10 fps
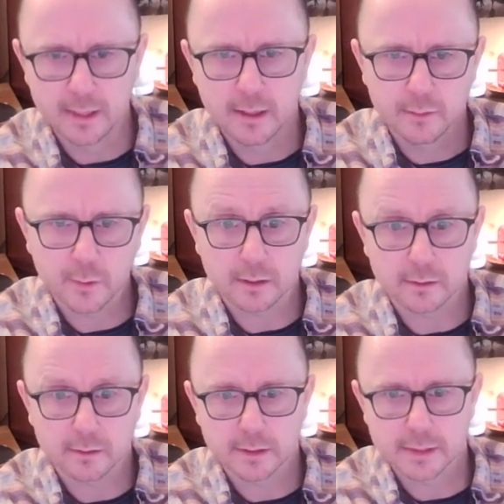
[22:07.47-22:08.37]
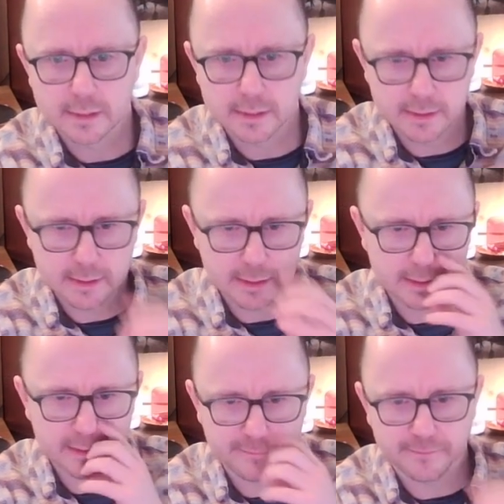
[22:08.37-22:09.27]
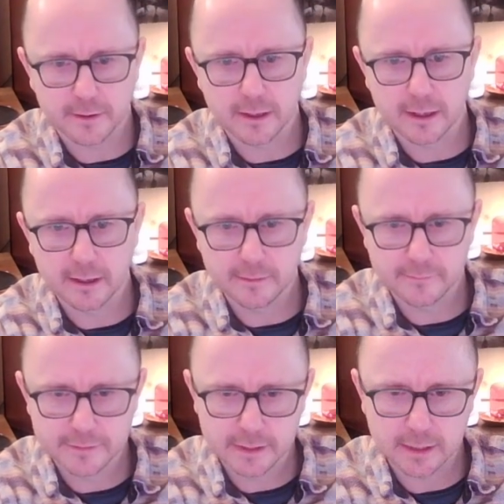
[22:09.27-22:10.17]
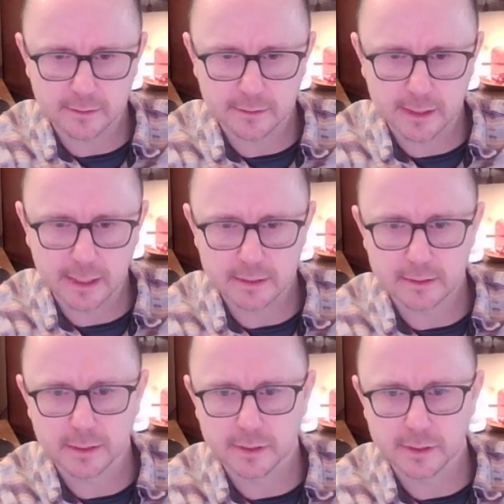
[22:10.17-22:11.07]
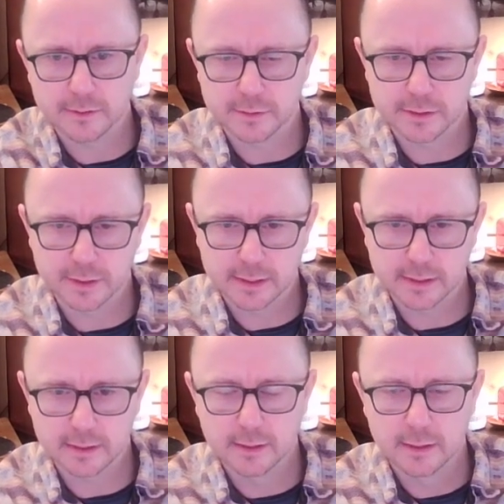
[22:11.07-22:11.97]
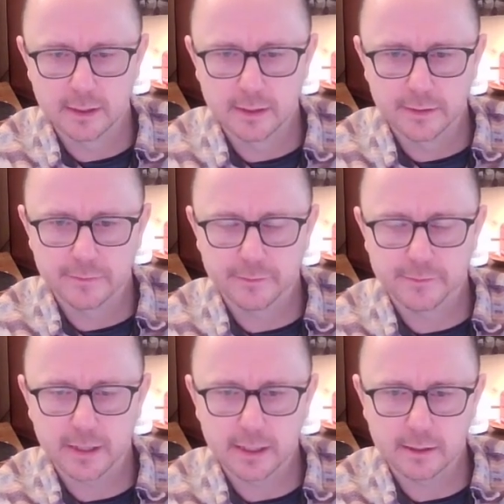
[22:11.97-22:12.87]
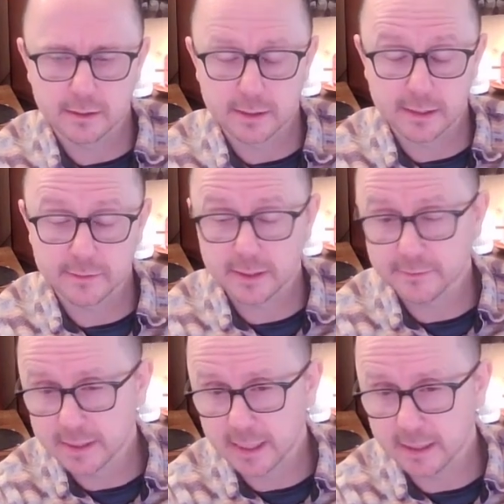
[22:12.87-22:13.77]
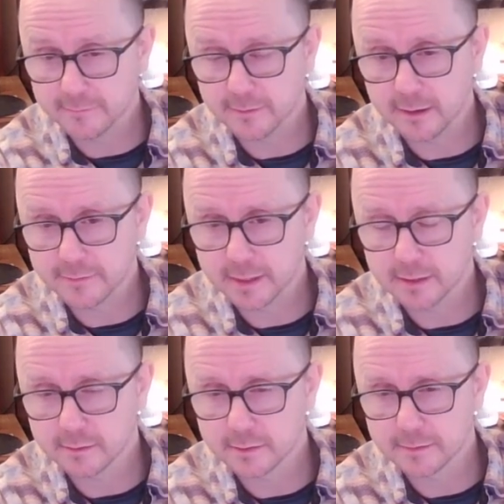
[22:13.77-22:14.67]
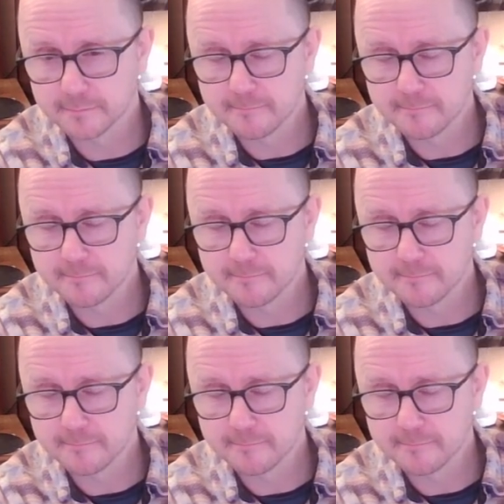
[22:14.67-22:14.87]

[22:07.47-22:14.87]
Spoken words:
Well, let's consider these 5 cell cages because they're pretty restricted. 17 in 5 cells.